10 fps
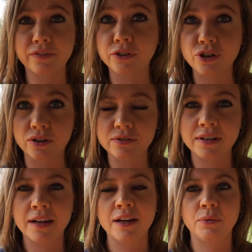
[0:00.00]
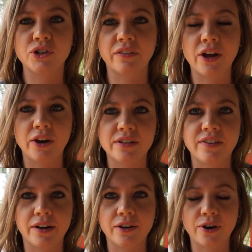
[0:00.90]
of the Dolls, which I've heard is
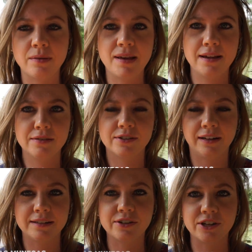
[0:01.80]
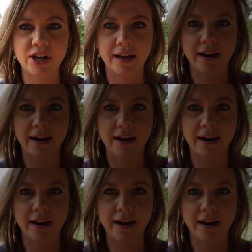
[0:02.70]
very creepy, so let's go check